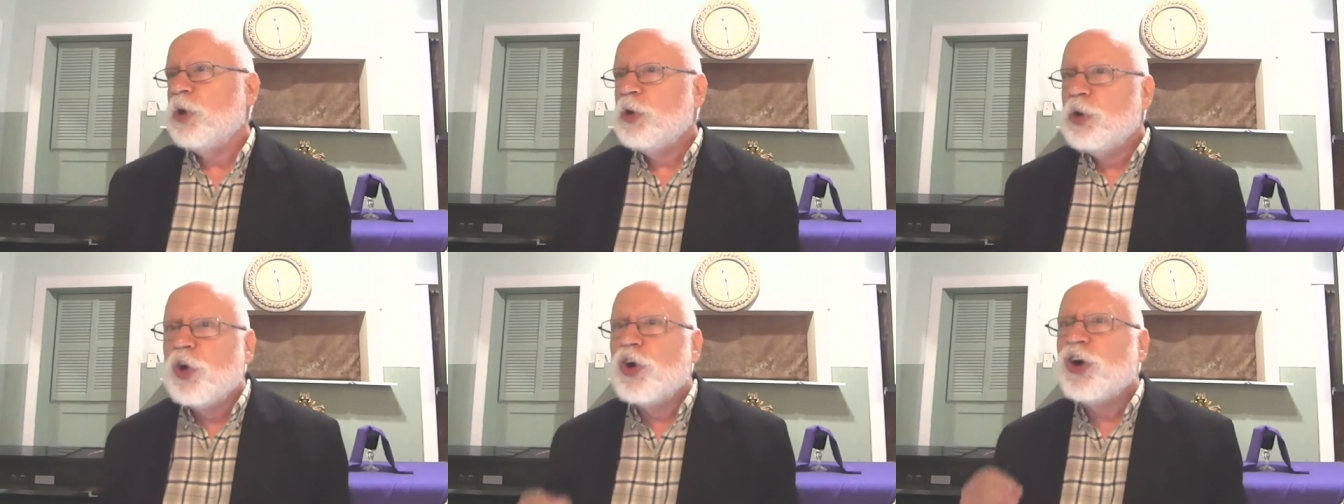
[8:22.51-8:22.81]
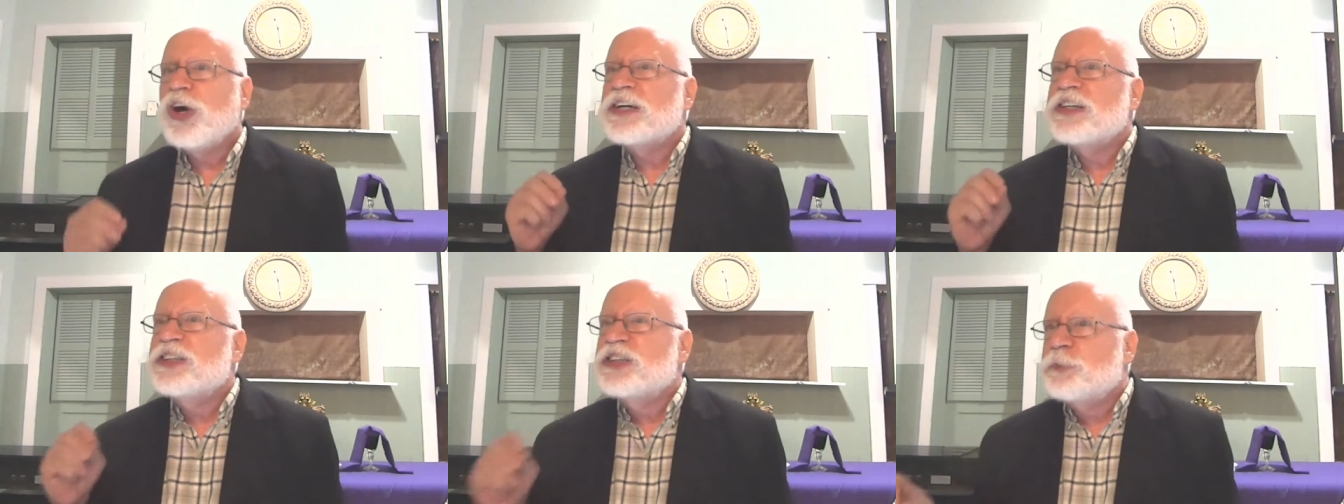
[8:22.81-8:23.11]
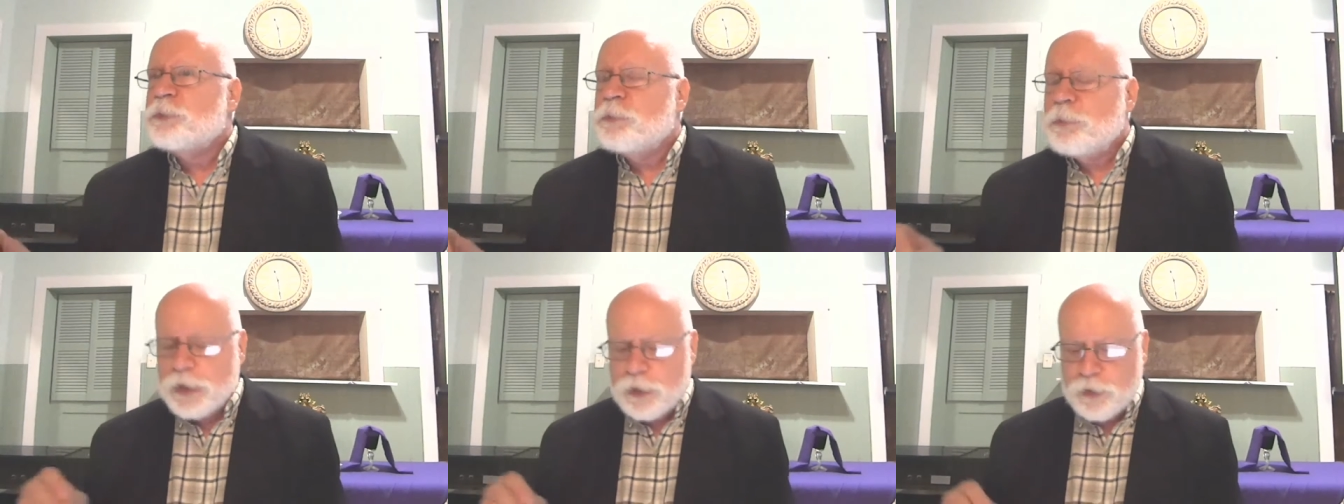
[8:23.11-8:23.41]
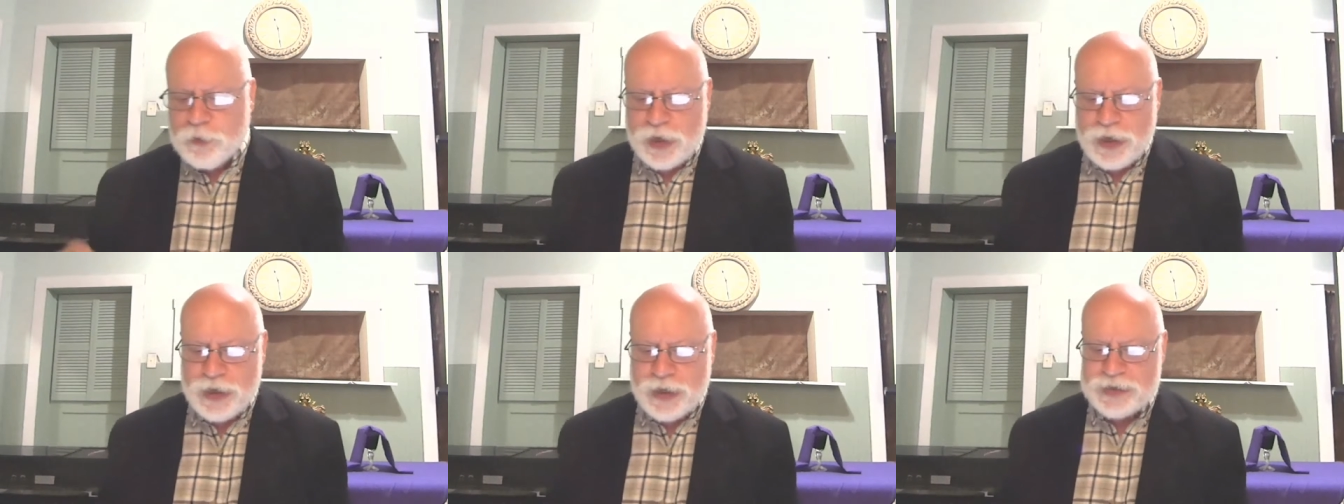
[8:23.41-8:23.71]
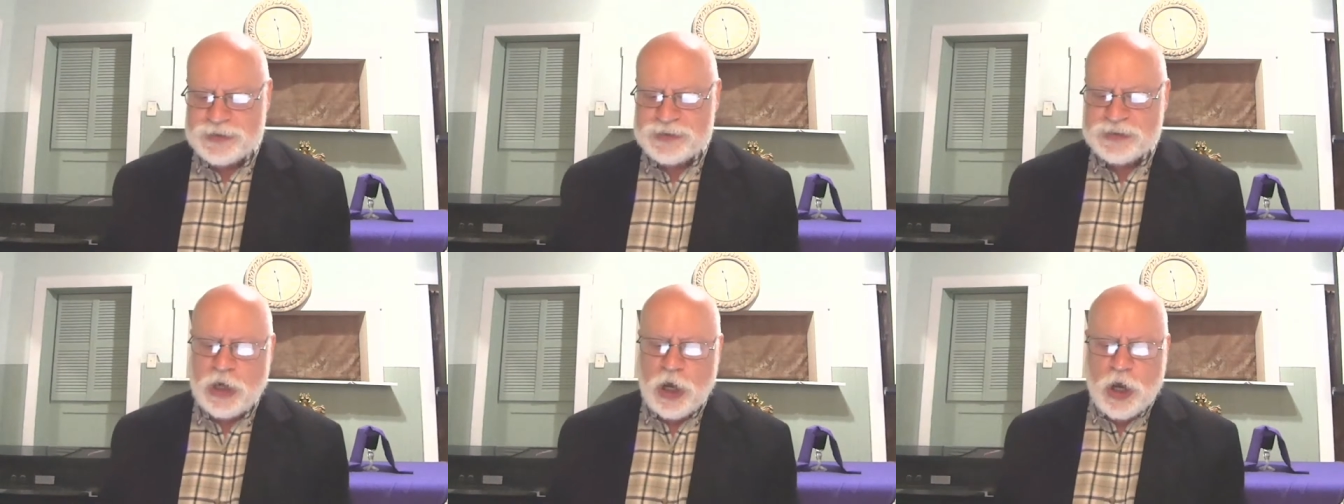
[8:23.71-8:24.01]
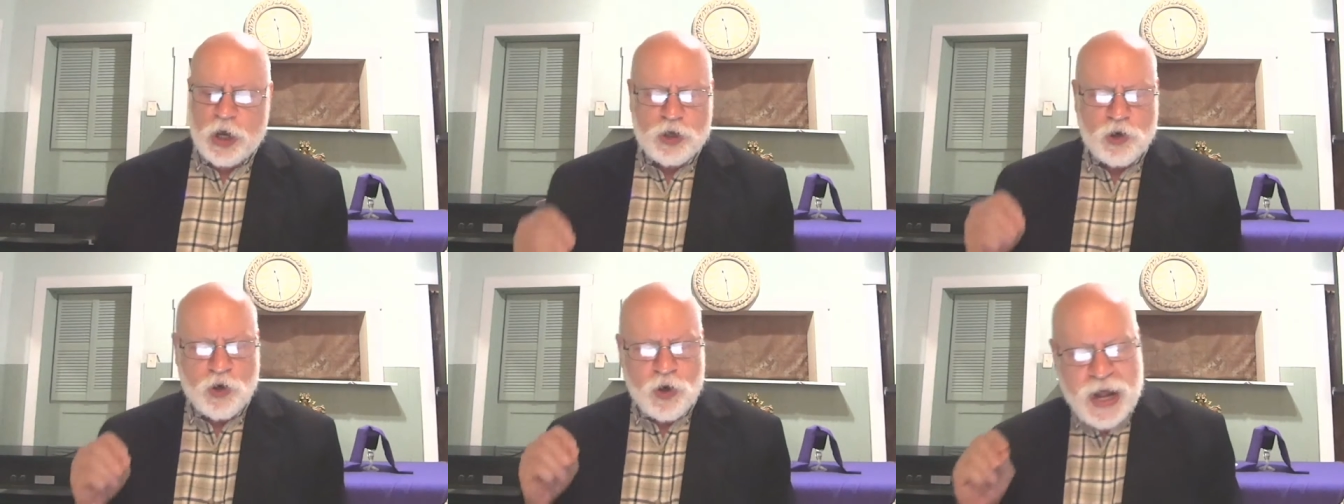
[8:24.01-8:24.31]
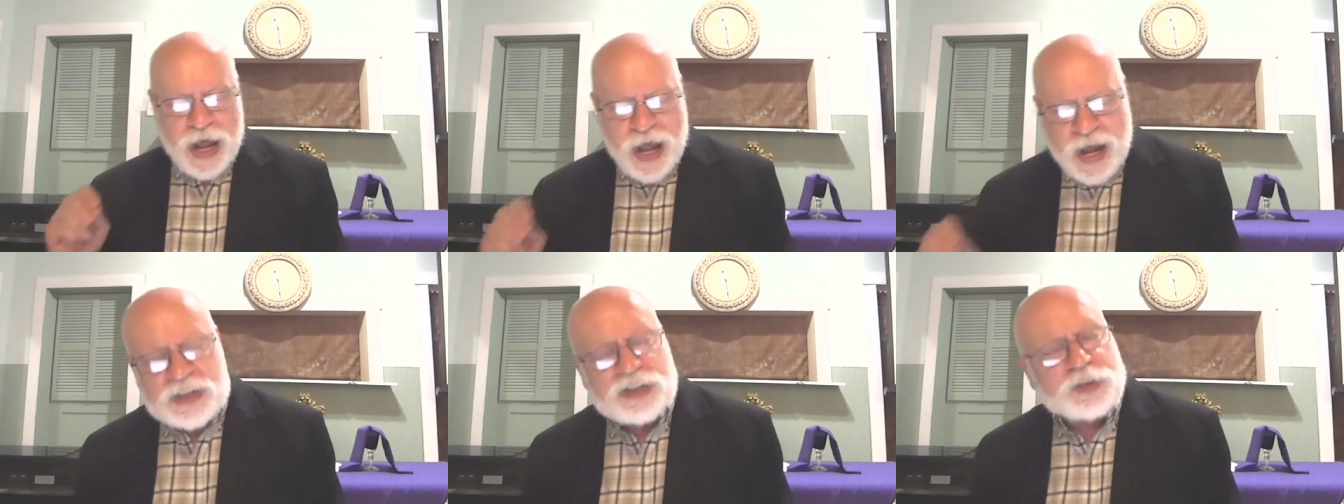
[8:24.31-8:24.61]
Your experience,
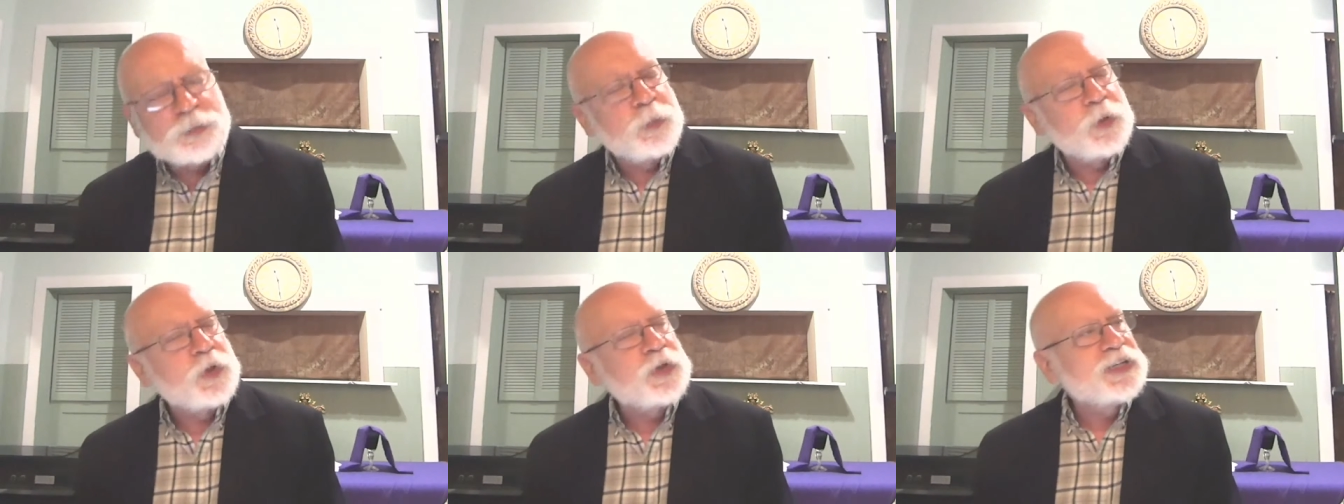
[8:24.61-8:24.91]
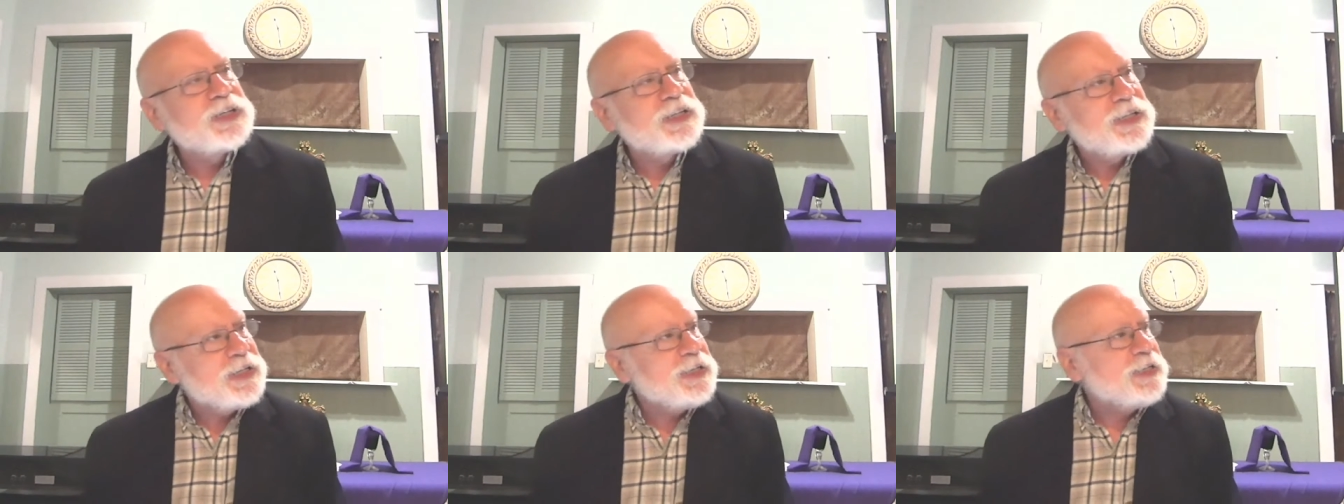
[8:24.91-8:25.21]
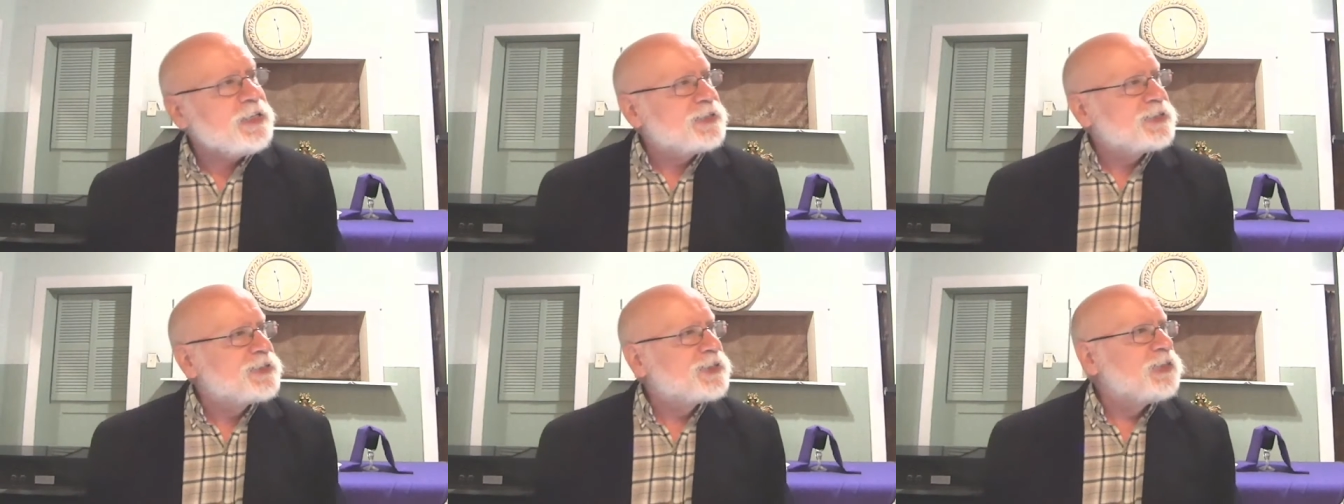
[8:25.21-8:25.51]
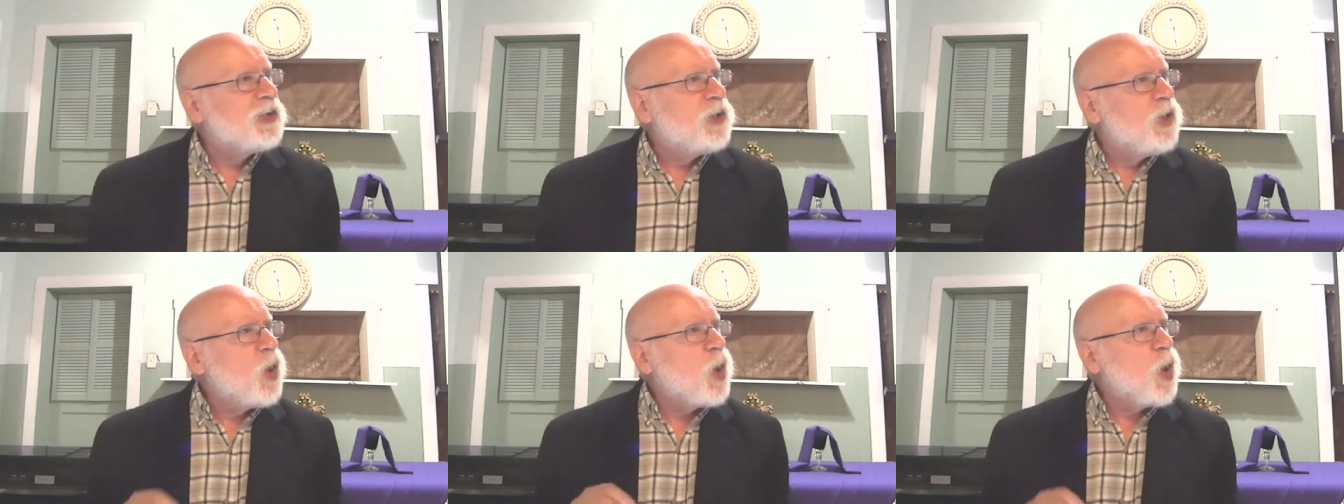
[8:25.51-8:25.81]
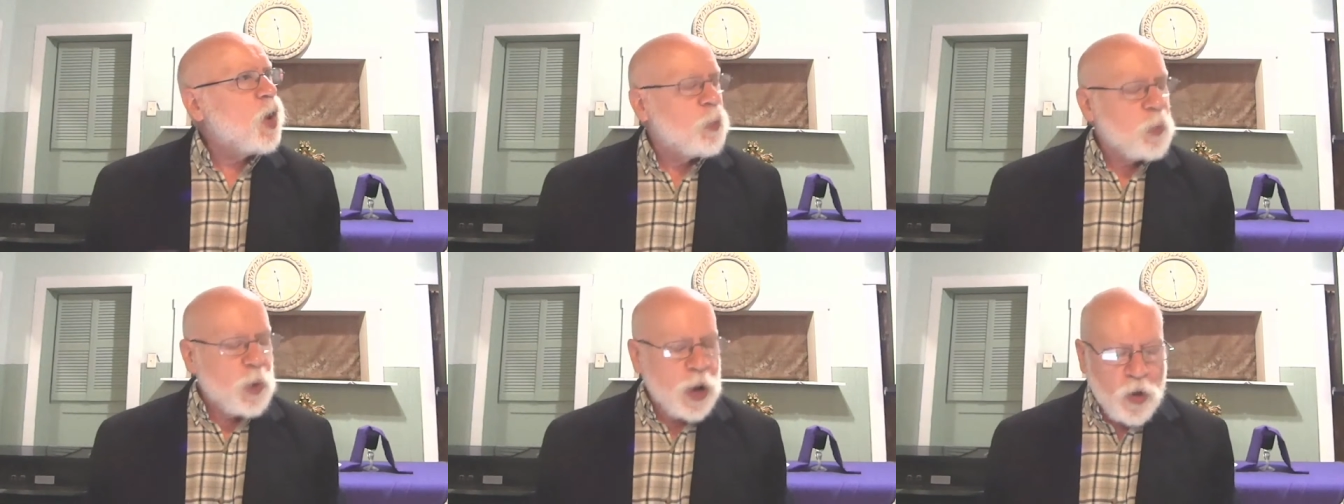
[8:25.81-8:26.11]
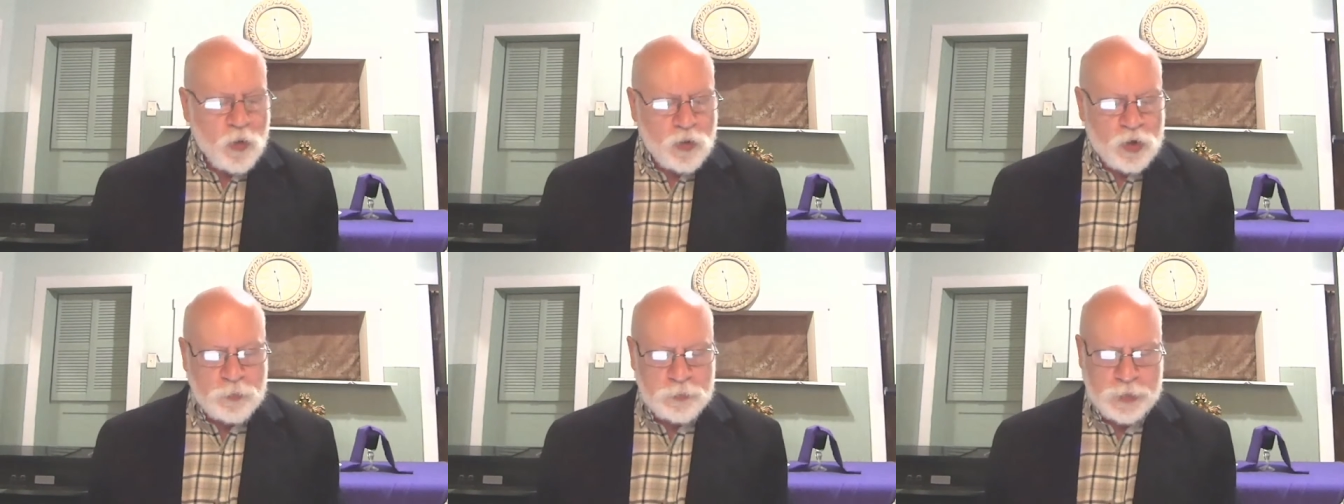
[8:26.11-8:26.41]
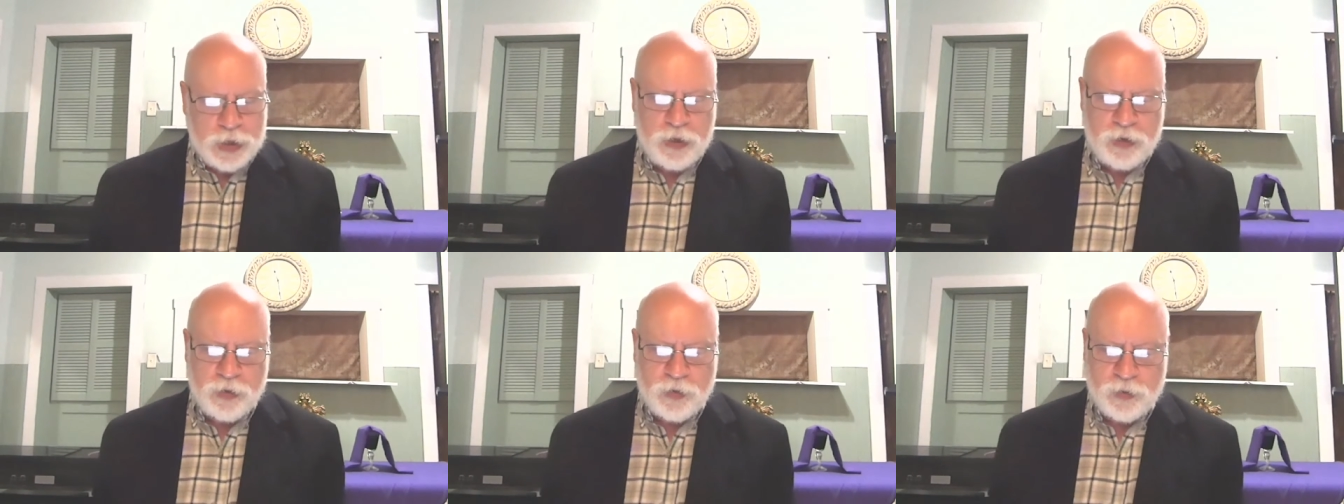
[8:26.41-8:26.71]
your expertise are welcome
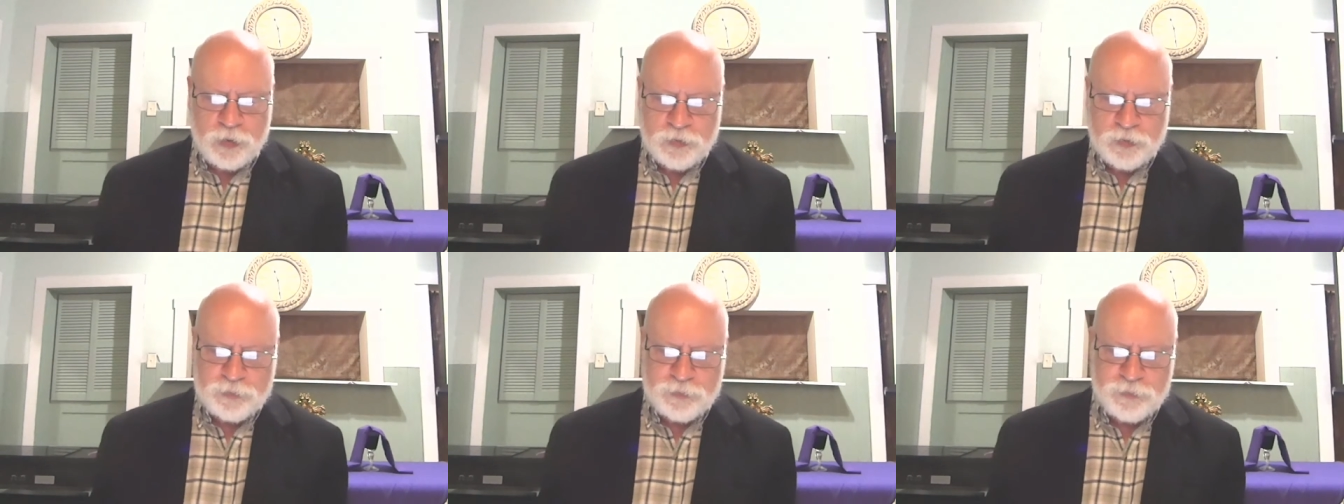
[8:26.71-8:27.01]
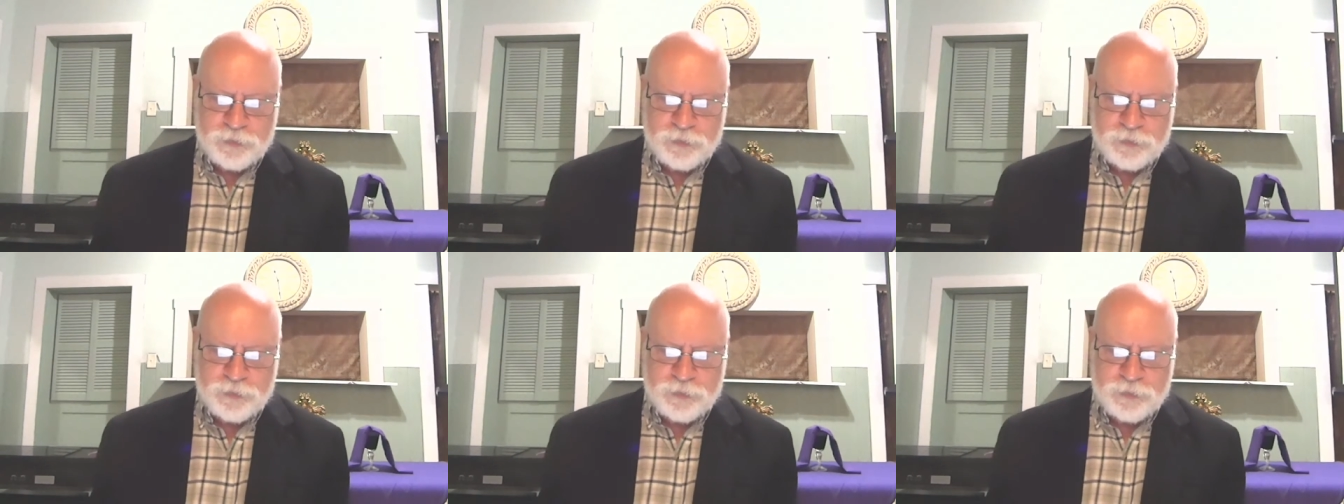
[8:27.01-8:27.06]
here.